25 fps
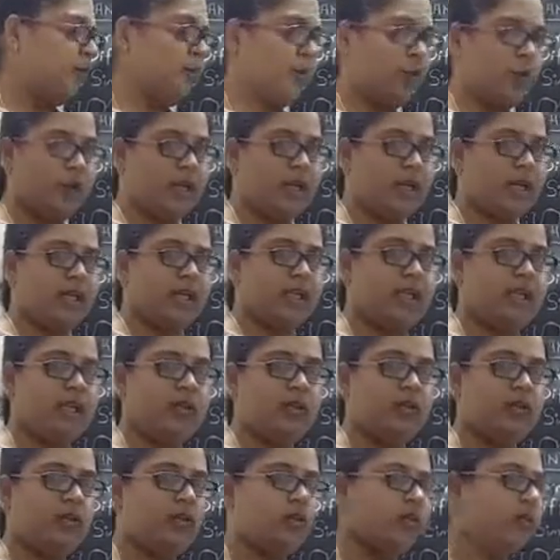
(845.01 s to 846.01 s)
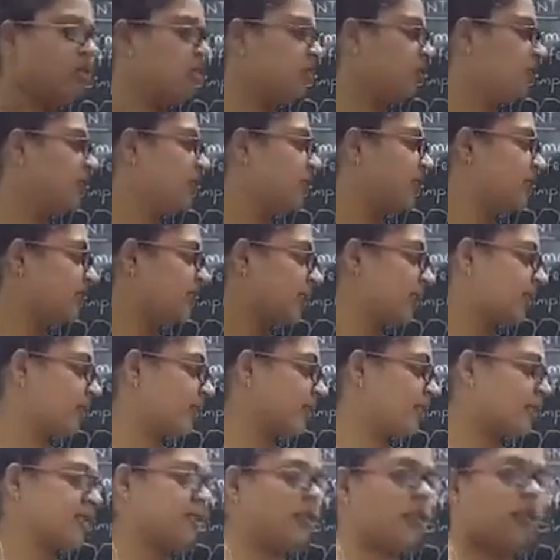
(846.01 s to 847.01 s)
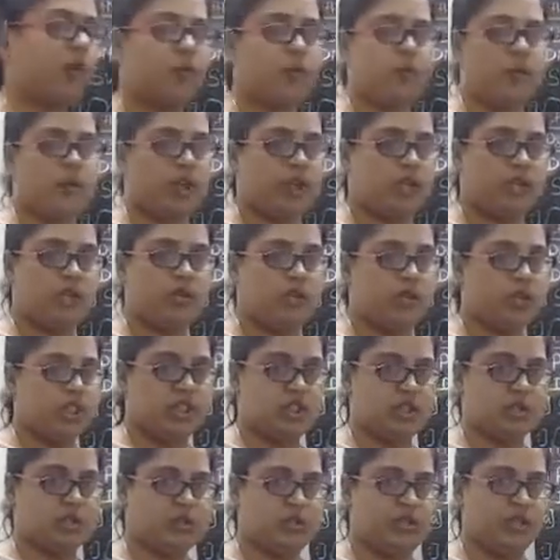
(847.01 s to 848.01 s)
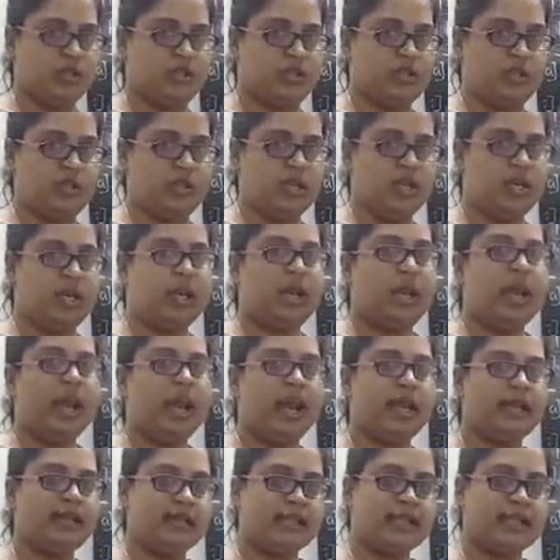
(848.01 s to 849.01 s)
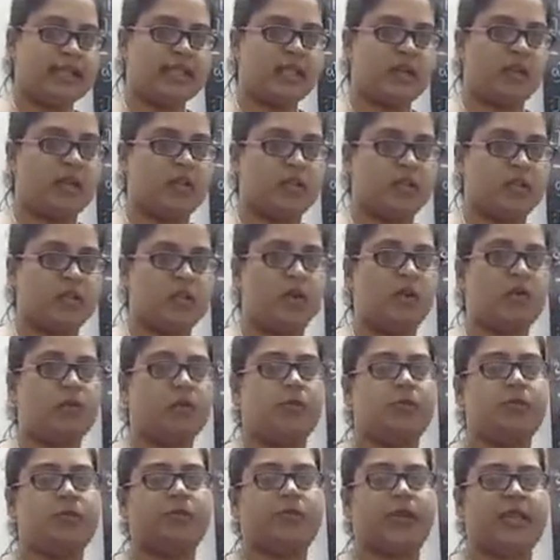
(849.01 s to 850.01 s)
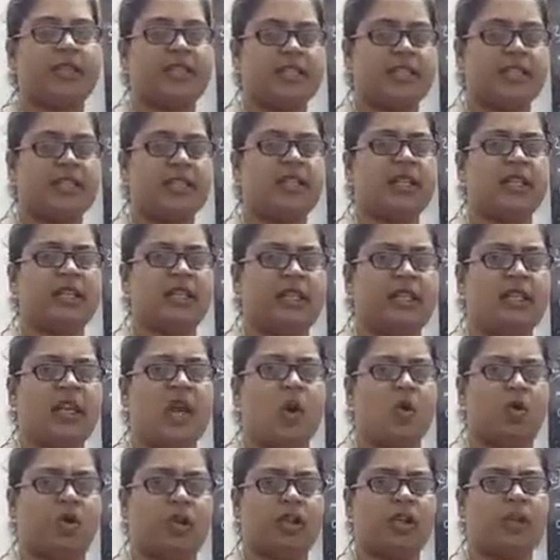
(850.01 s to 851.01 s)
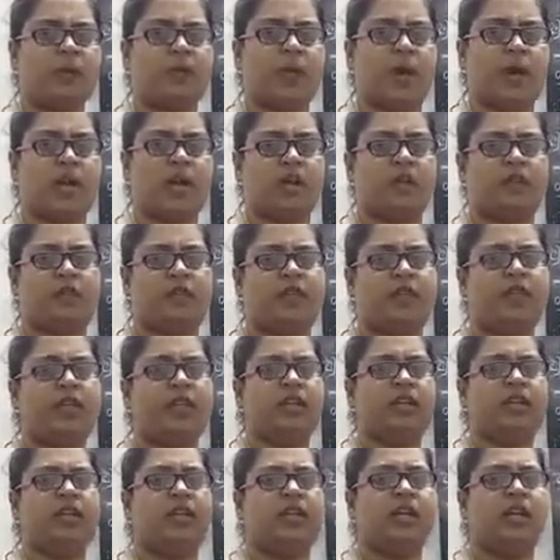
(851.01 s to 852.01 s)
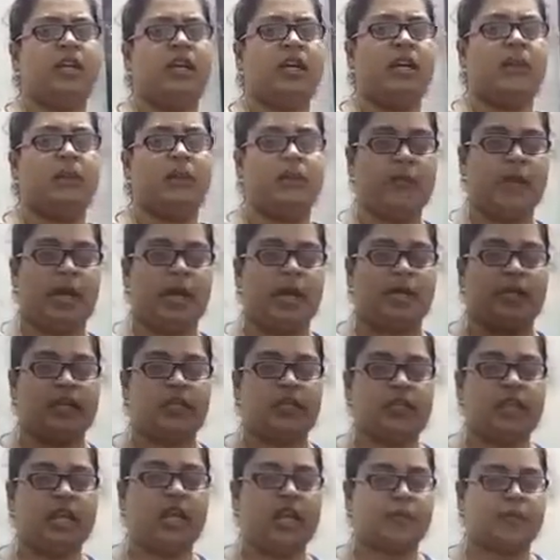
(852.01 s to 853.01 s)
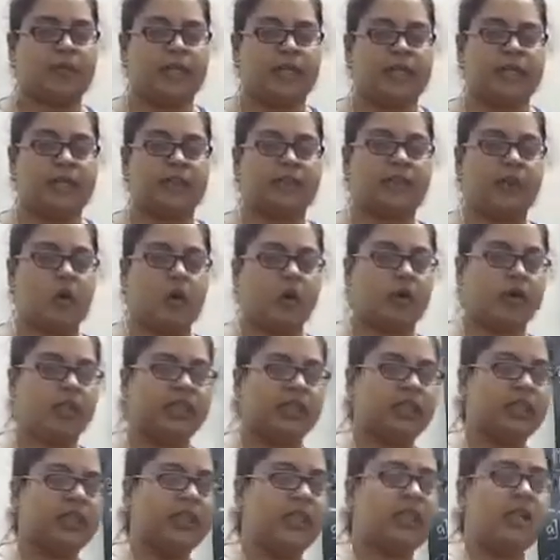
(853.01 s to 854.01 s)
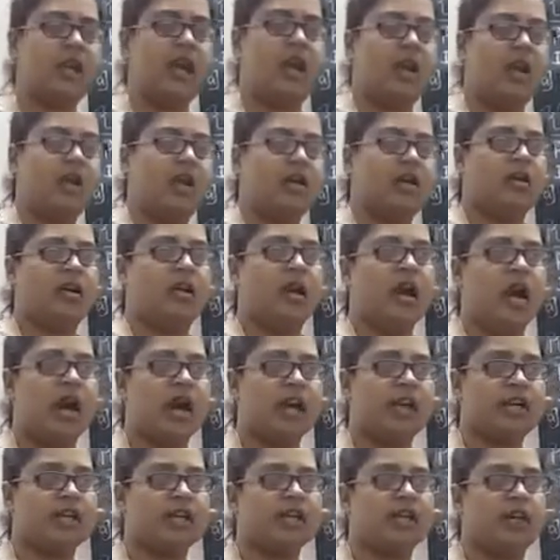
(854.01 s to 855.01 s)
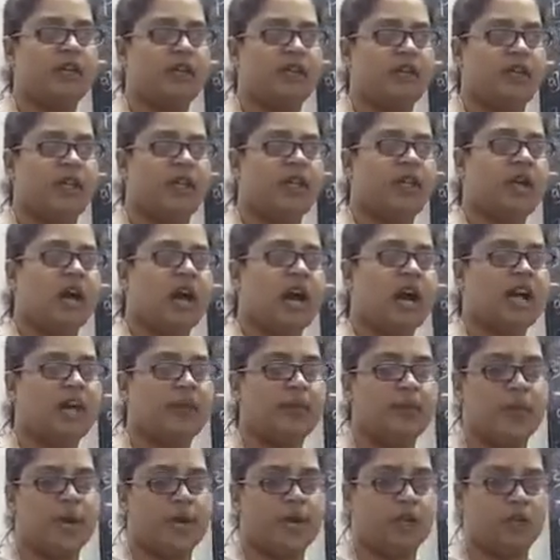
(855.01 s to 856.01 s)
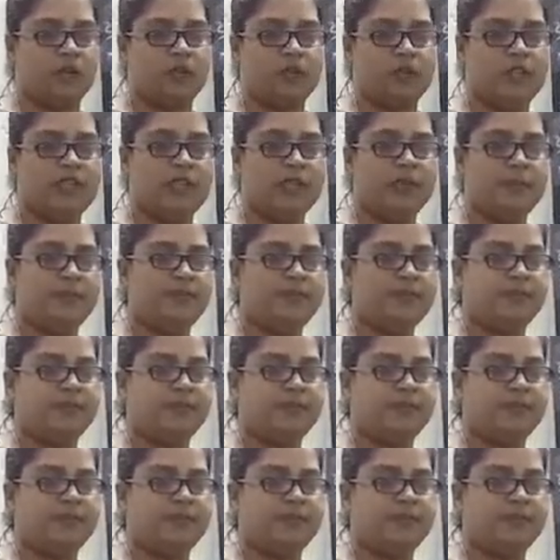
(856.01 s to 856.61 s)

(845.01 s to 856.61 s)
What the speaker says: protective cells or protective tissues, and these are also present in the outer part of the plant. They are mainly found in the hard part of the